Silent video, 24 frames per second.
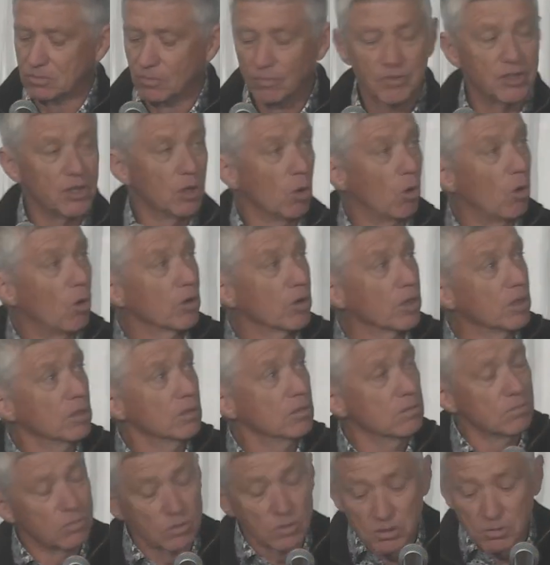The
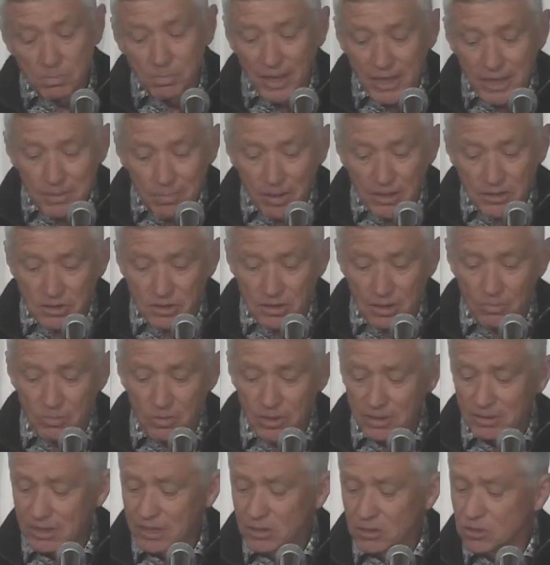organ was made by
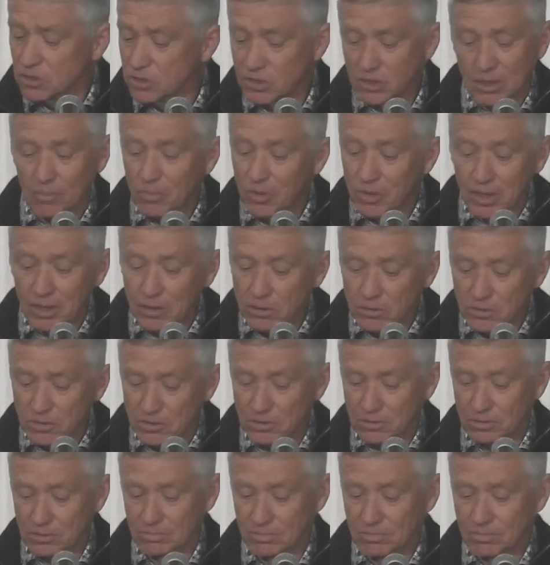someone else, somewhere else.